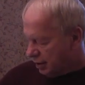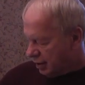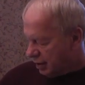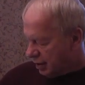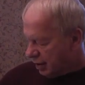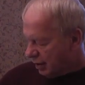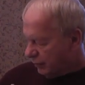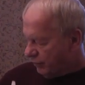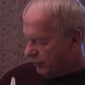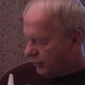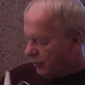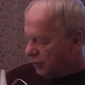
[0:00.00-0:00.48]

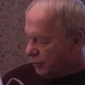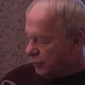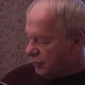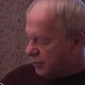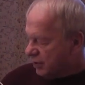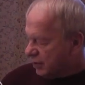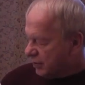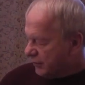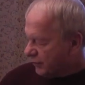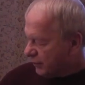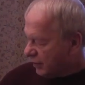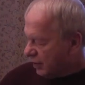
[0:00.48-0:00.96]
I haven't used
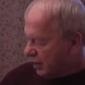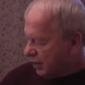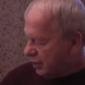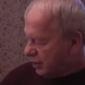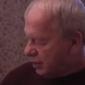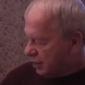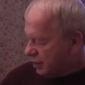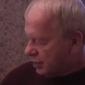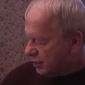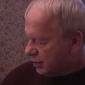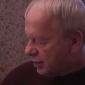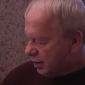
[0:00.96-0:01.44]
this for
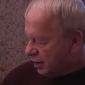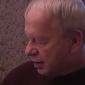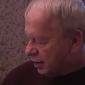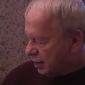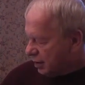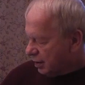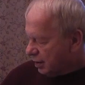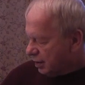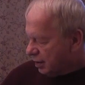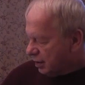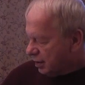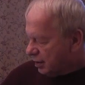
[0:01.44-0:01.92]
ages,
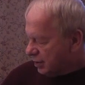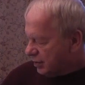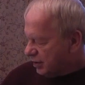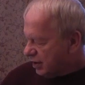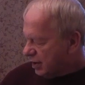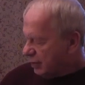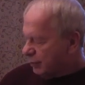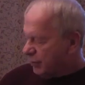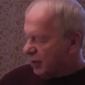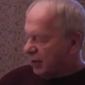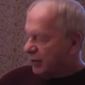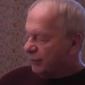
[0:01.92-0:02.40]

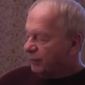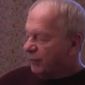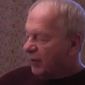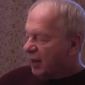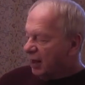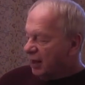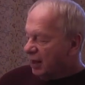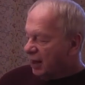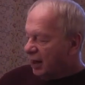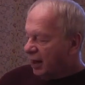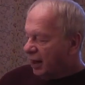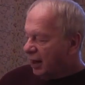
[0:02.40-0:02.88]
Sima,
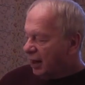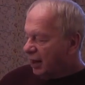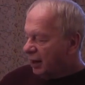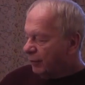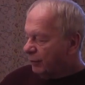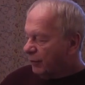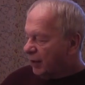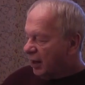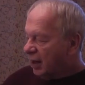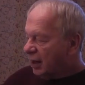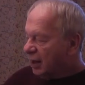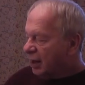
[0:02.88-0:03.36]

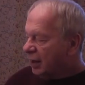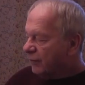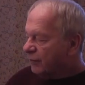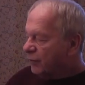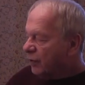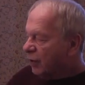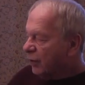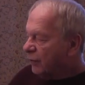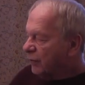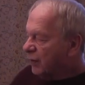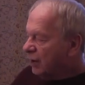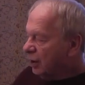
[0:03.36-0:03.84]
and I've
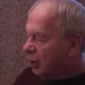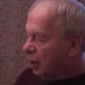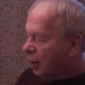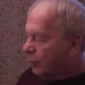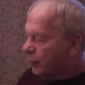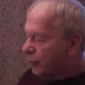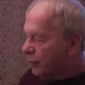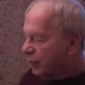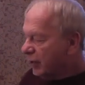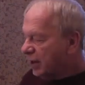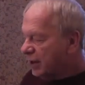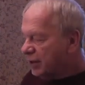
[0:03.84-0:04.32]
got the
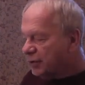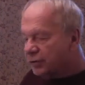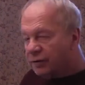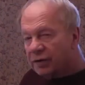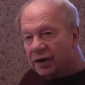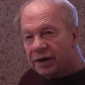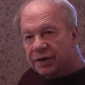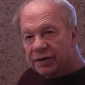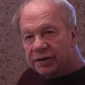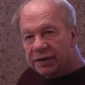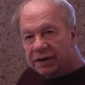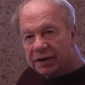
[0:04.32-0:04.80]
operator
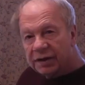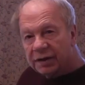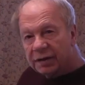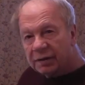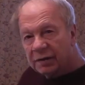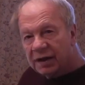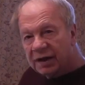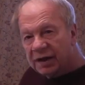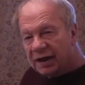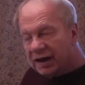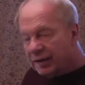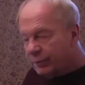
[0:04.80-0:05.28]
ID
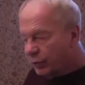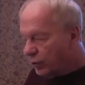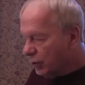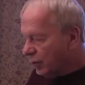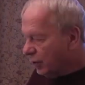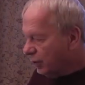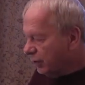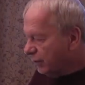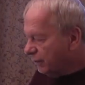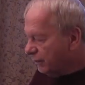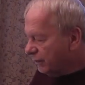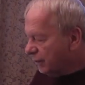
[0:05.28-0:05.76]
labelled
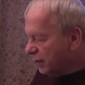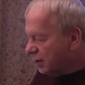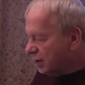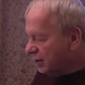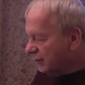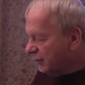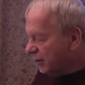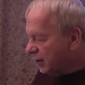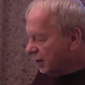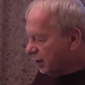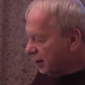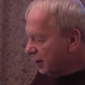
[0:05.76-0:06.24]
on the front
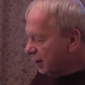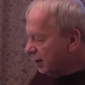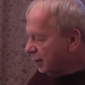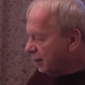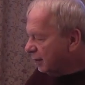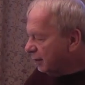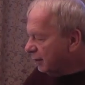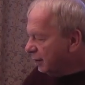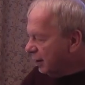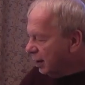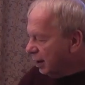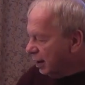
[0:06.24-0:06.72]
of it
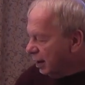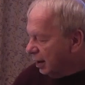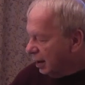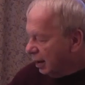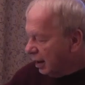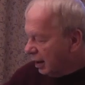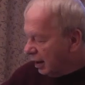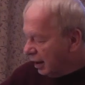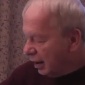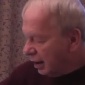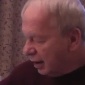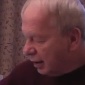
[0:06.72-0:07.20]
here,
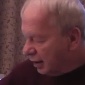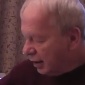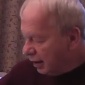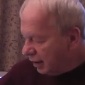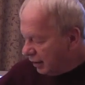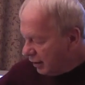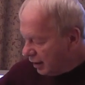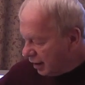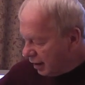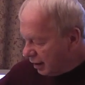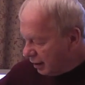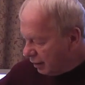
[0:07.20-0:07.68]
and
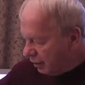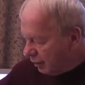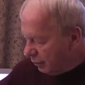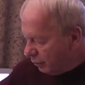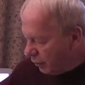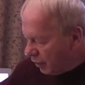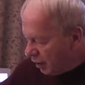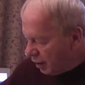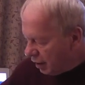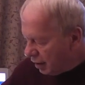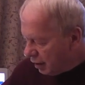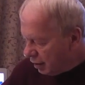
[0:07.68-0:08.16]
then
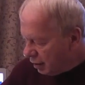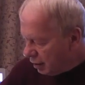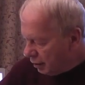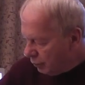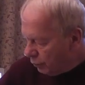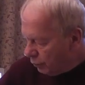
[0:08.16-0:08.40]
my